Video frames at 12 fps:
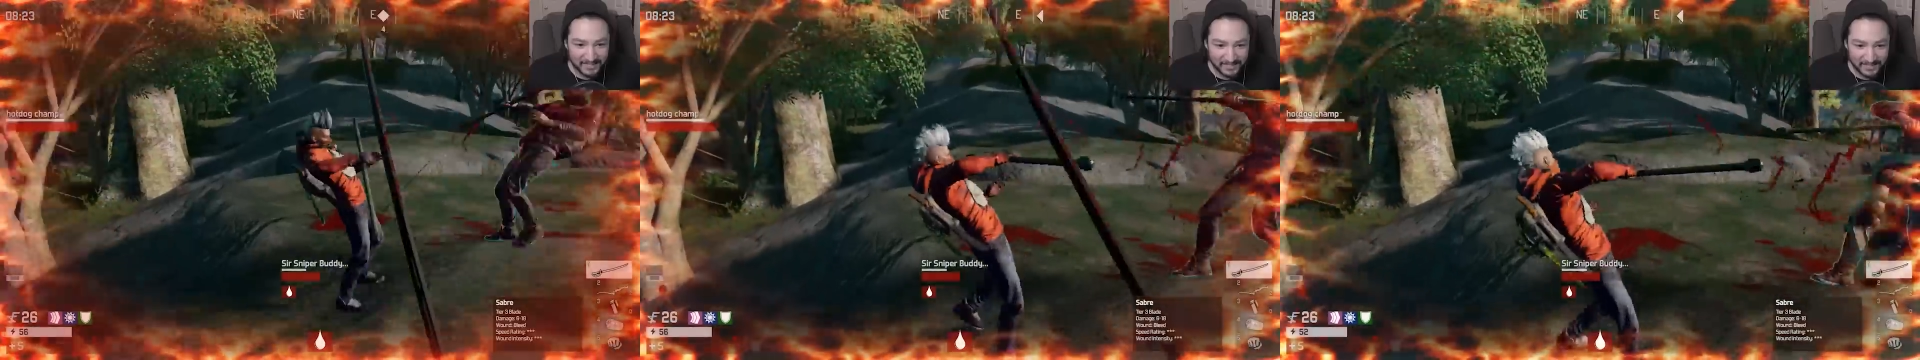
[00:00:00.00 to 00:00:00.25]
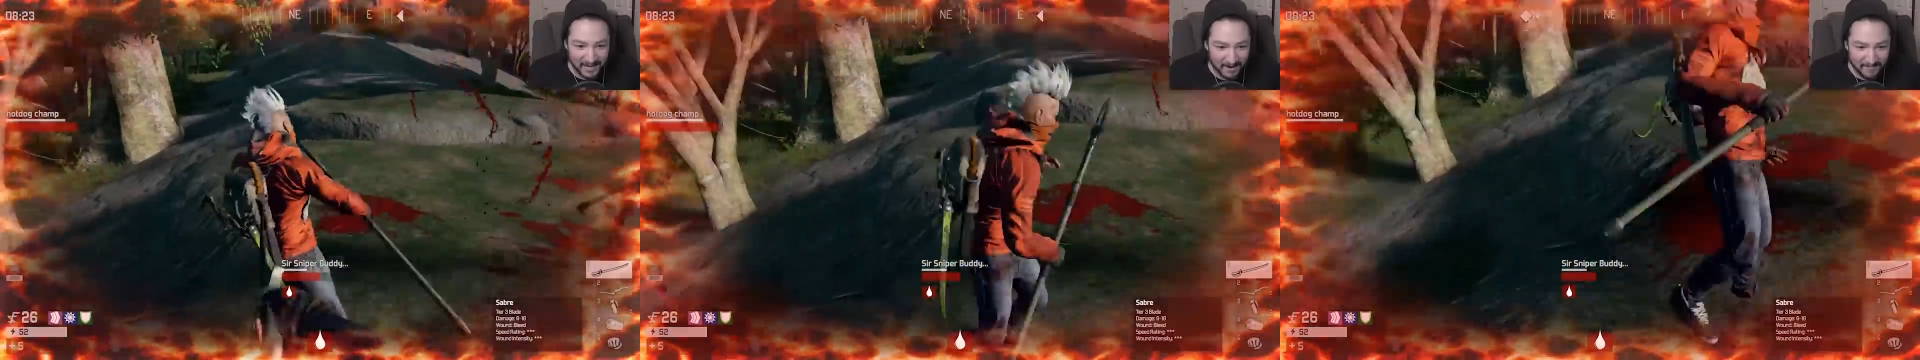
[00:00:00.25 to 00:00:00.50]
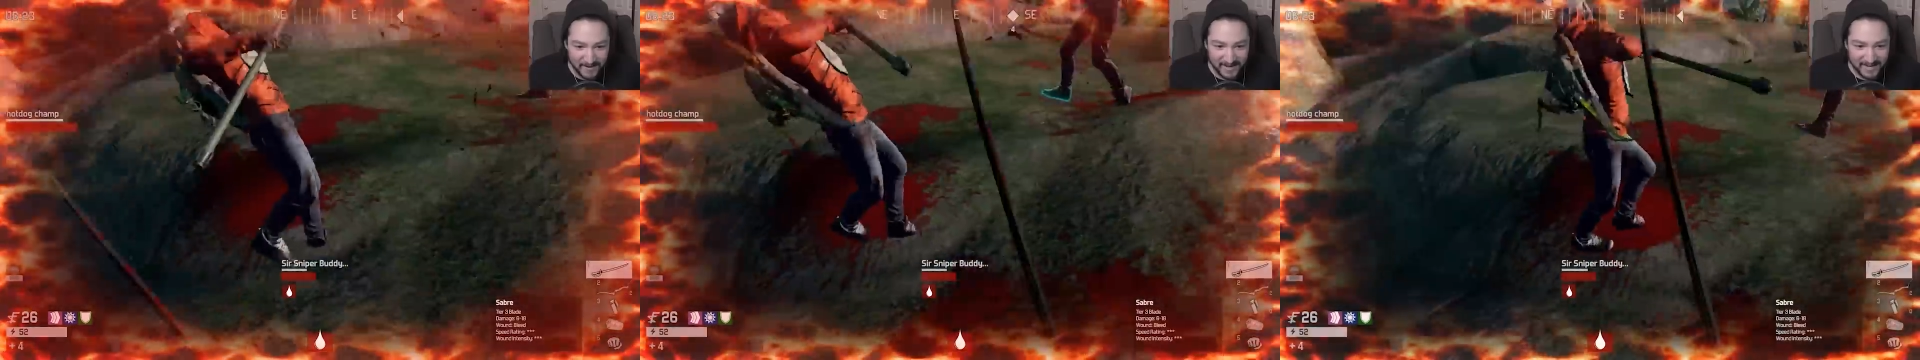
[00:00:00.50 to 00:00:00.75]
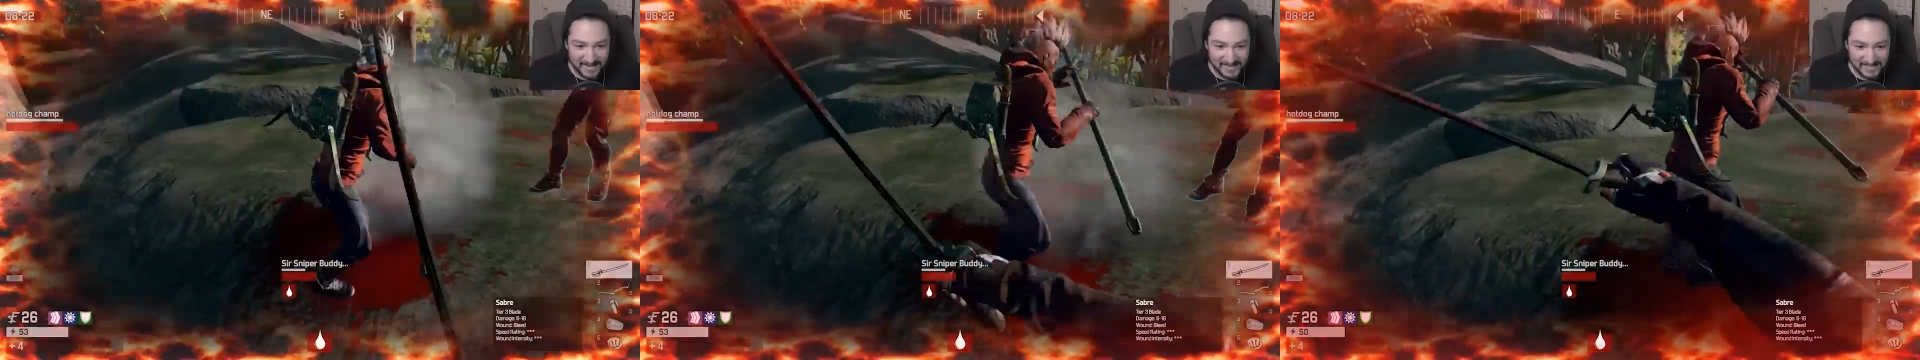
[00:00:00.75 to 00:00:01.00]
to you. Help me.
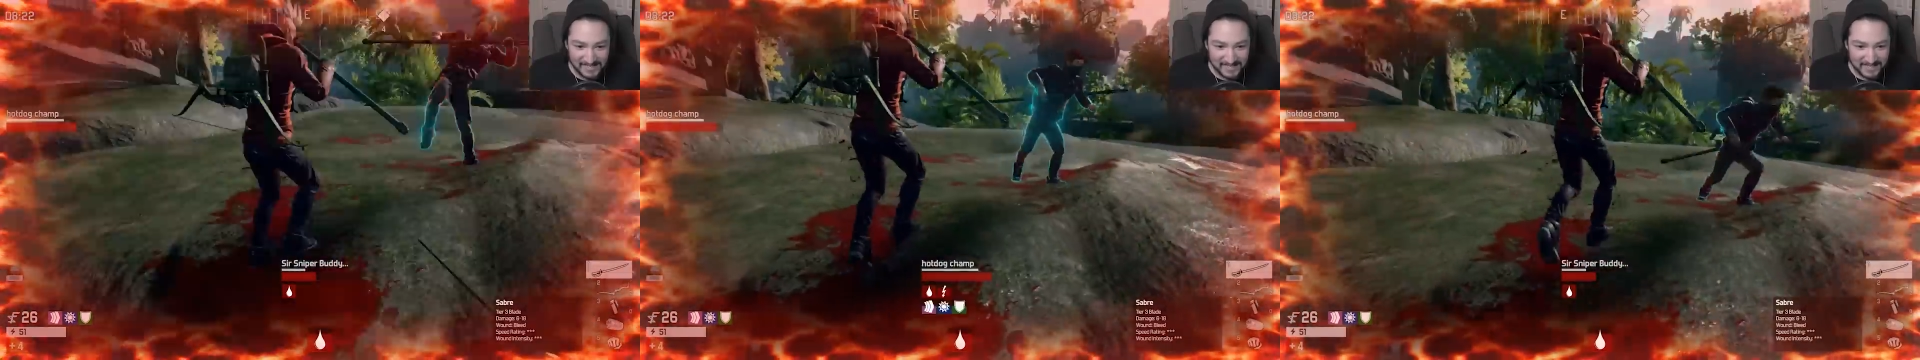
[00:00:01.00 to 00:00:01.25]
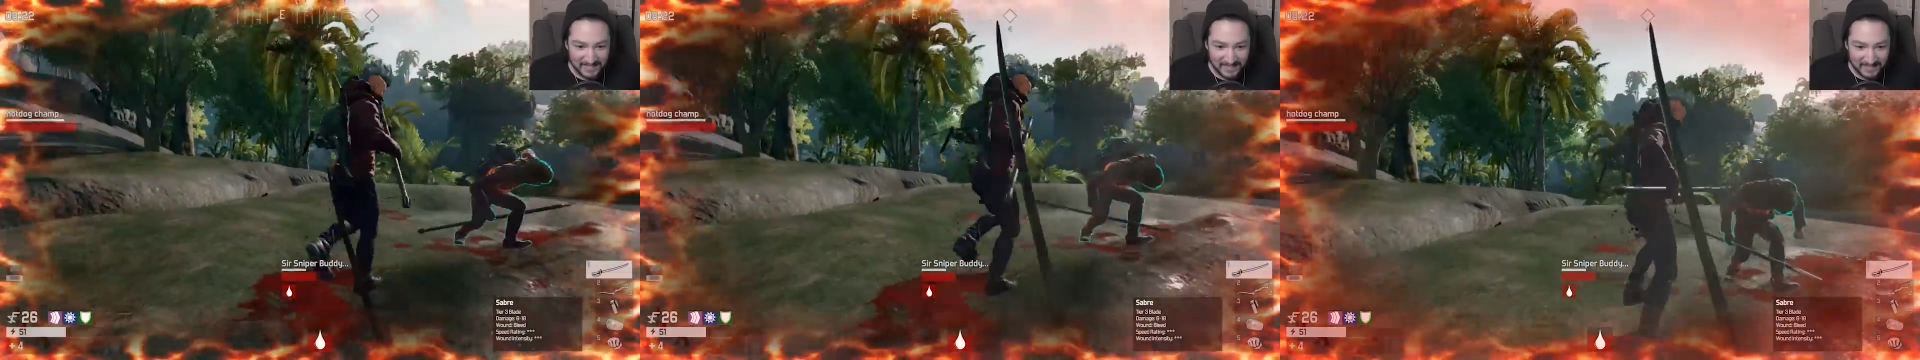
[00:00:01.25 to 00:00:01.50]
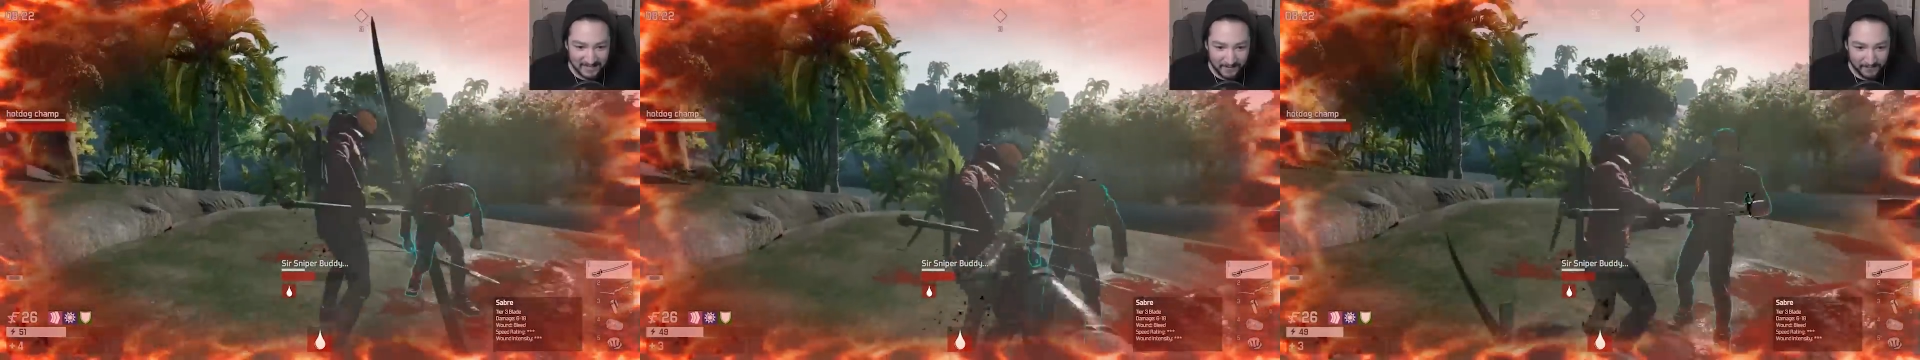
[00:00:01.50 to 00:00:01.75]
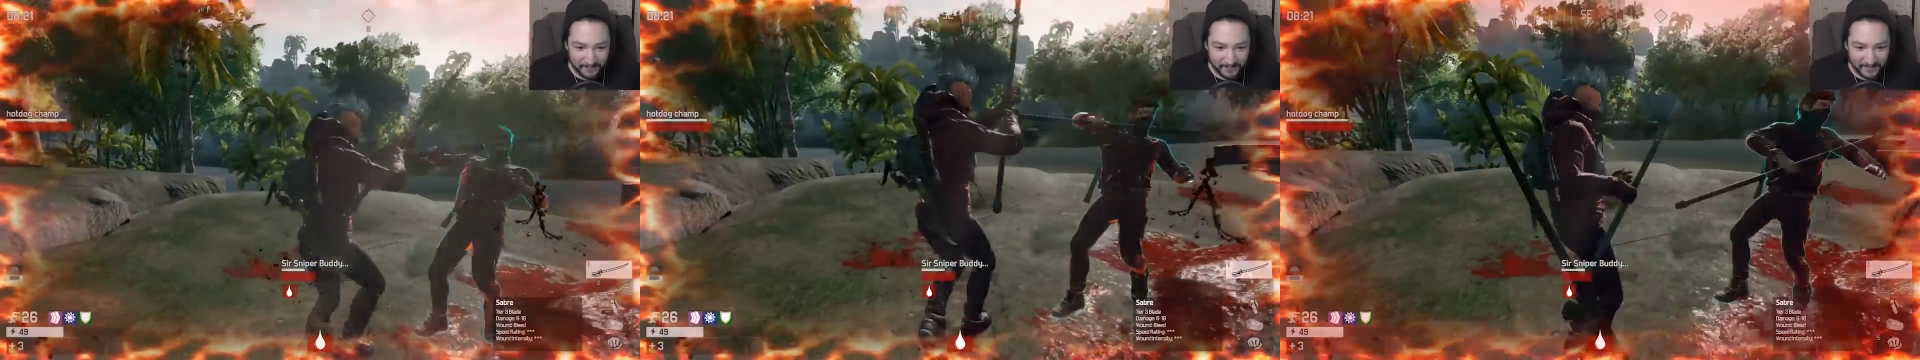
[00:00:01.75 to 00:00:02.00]
The guy fell off. The
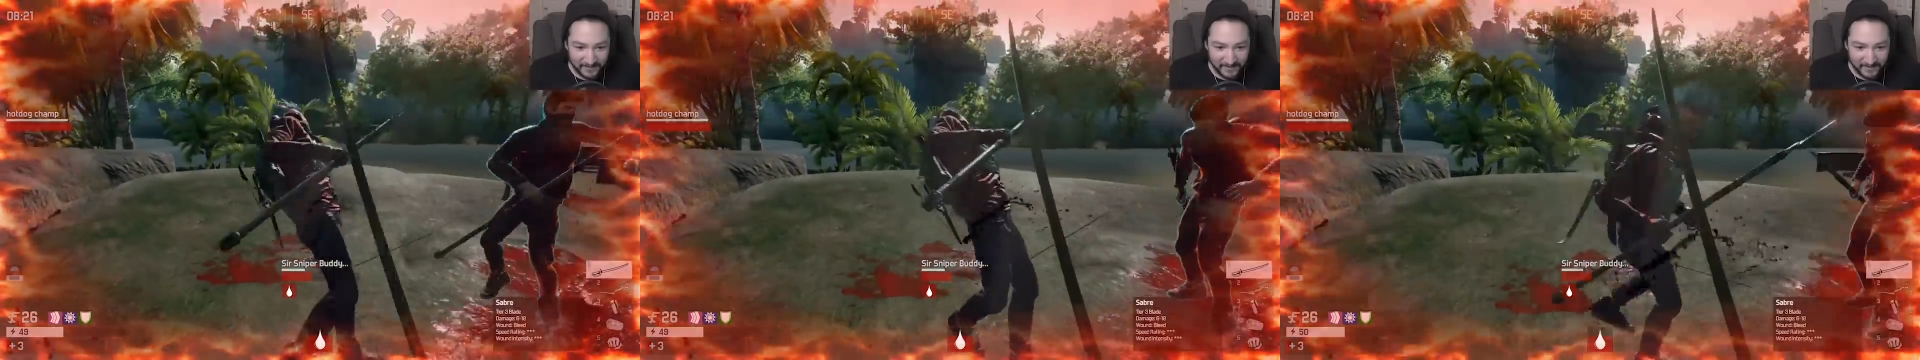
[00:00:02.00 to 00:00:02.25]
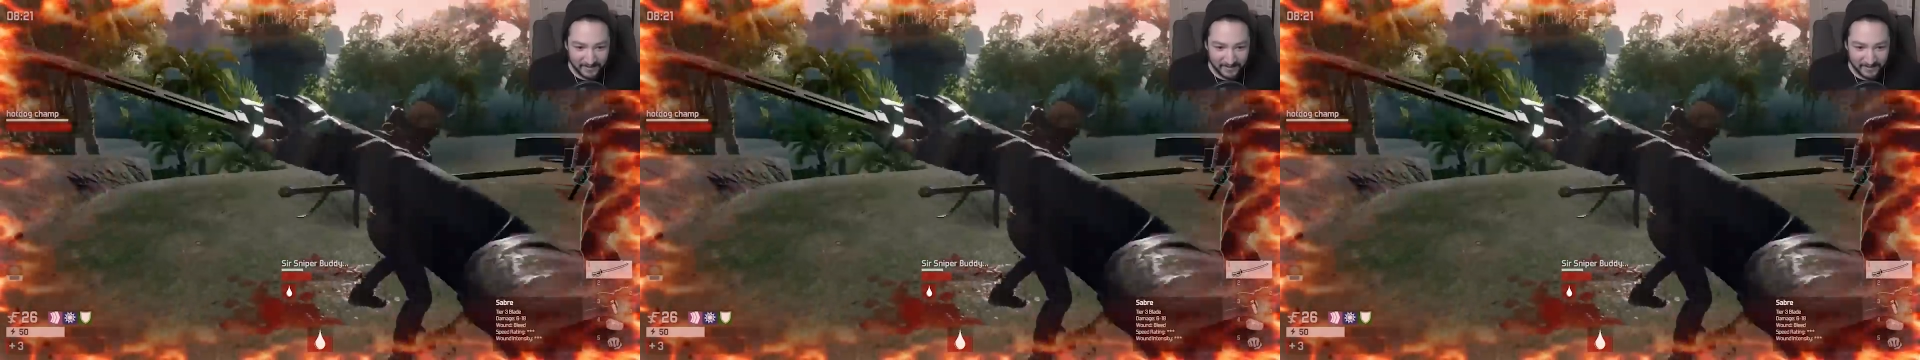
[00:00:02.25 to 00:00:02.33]
guy fell off.